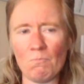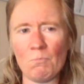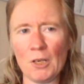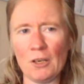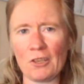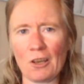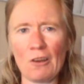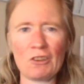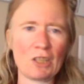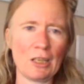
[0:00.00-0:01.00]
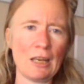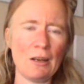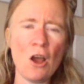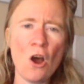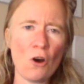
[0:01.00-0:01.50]
bit of dose, and
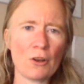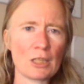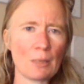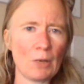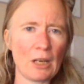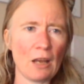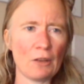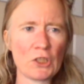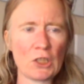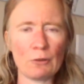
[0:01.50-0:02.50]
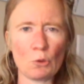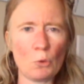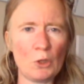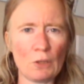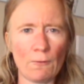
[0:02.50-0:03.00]
then on somebody else they'll
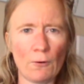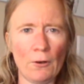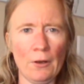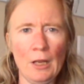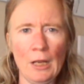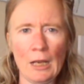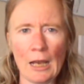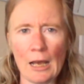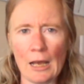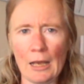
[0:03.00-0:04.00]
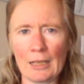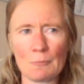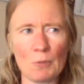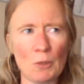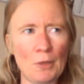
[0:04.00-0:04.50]
do a different
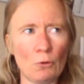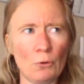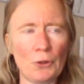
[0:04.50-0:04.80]
experimental.